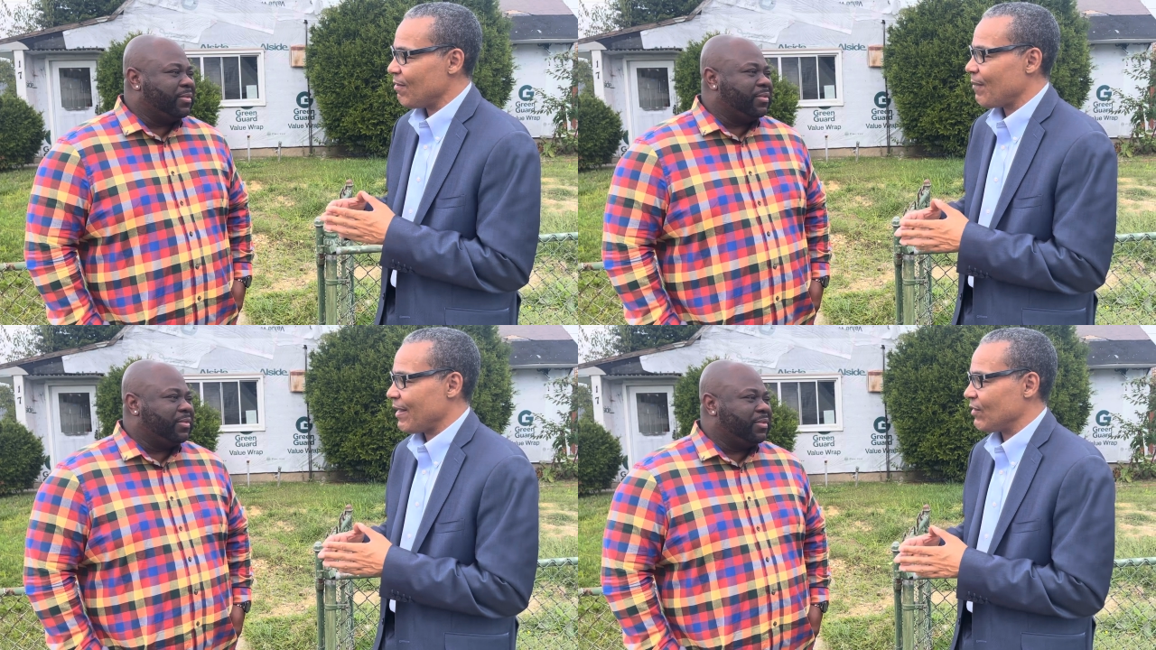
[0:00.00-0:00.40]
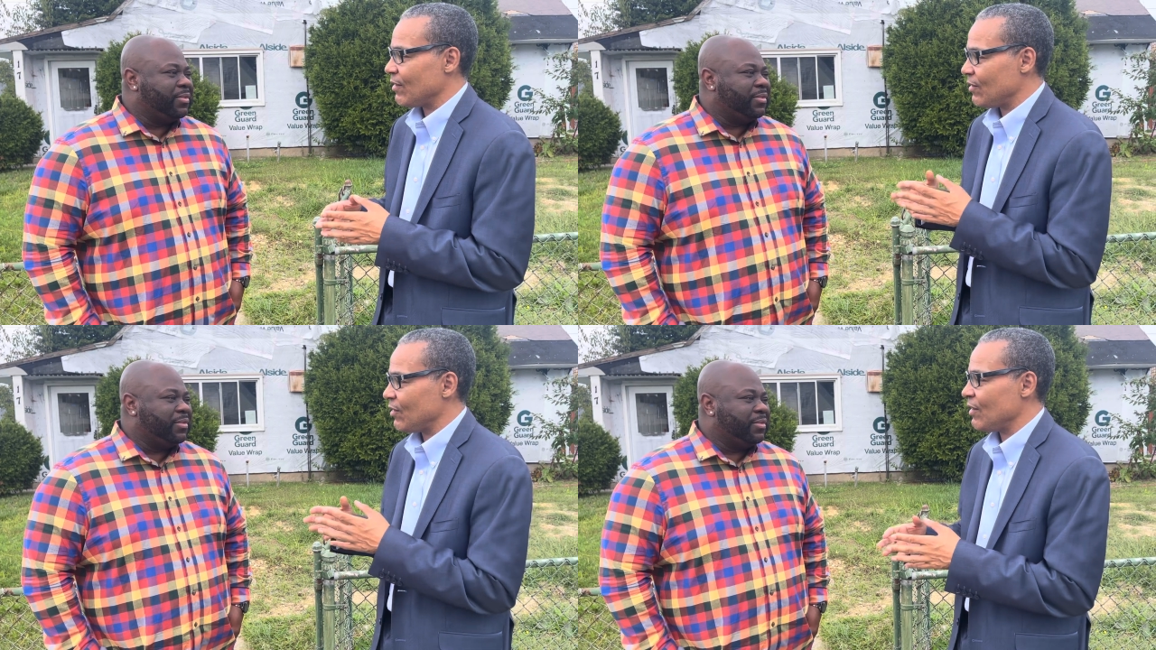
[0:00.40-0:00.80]
Speaker 1: inmates in
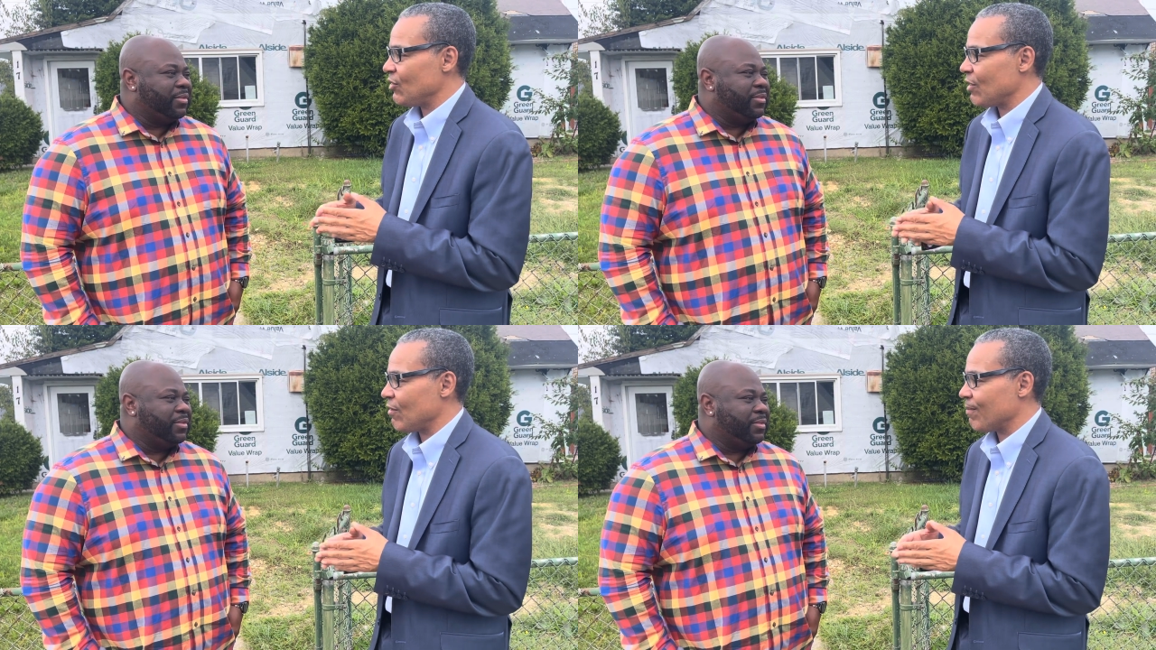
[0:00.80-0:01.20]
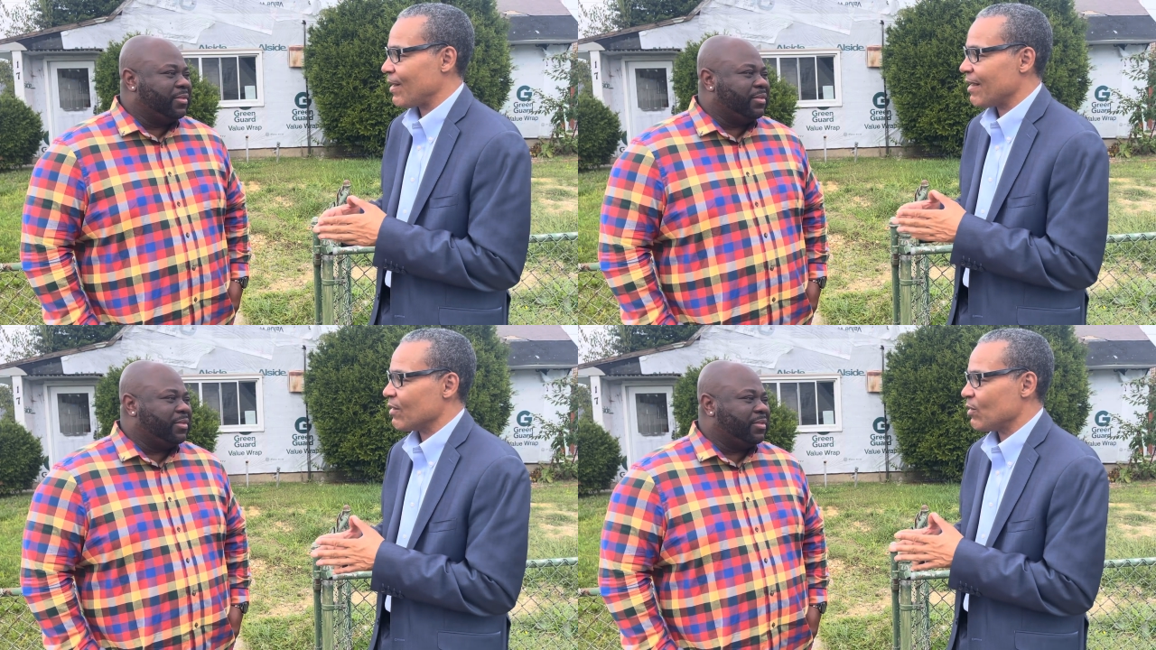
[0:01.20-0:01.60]
the city jail are
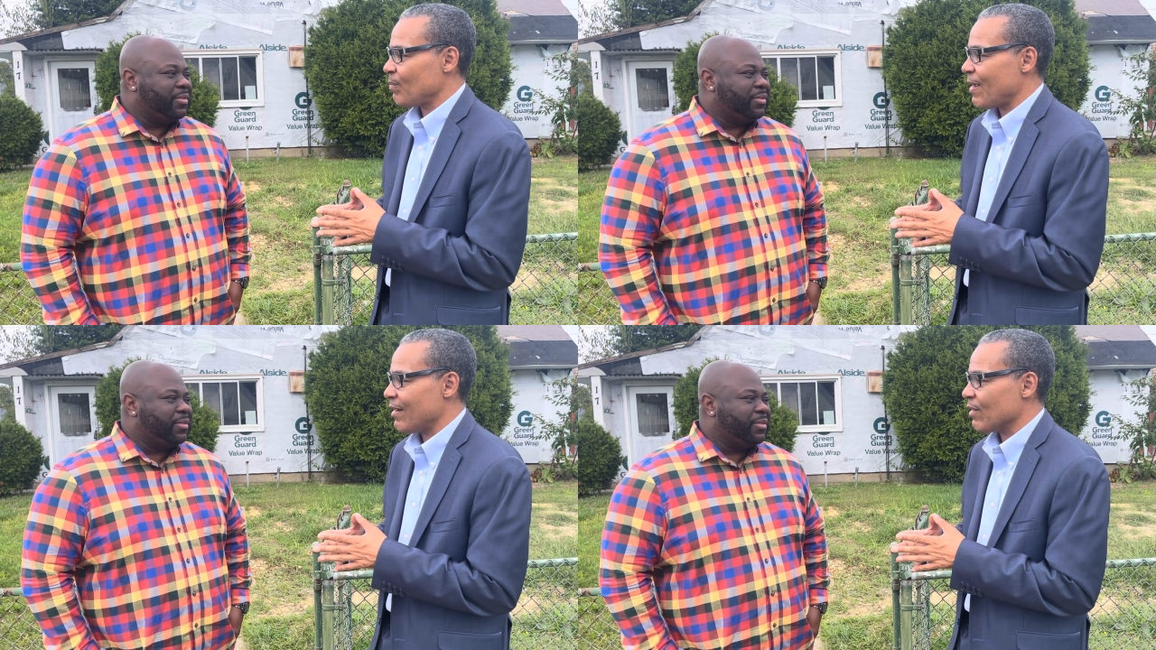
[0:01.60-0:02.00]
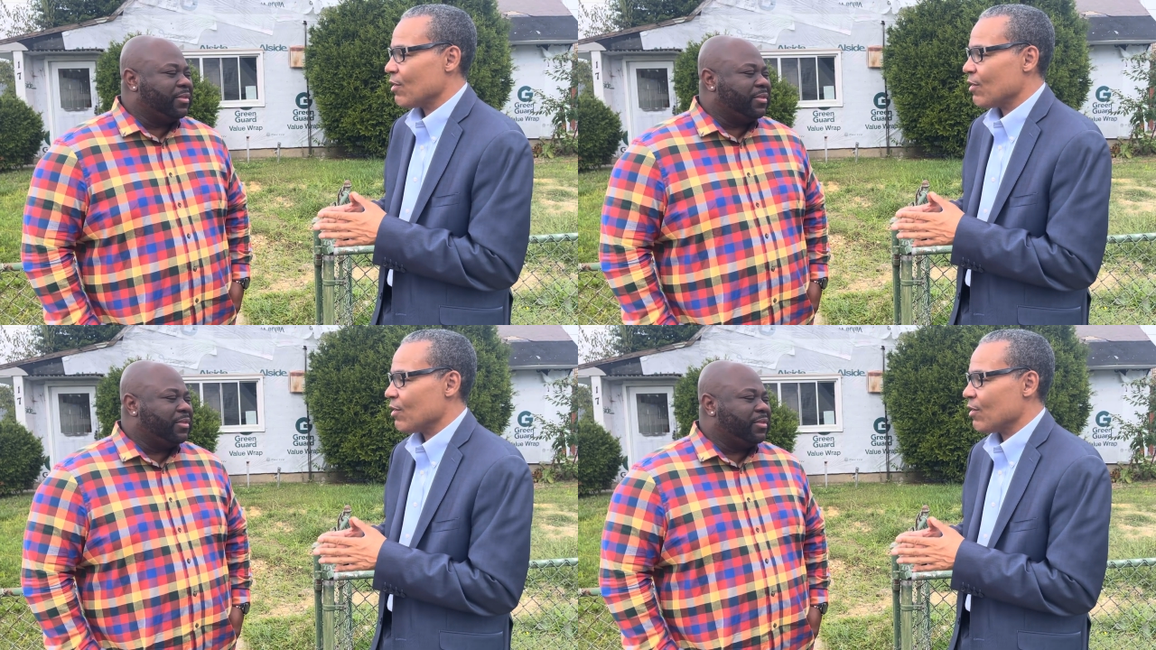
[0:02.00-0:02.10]
black and Hispanic,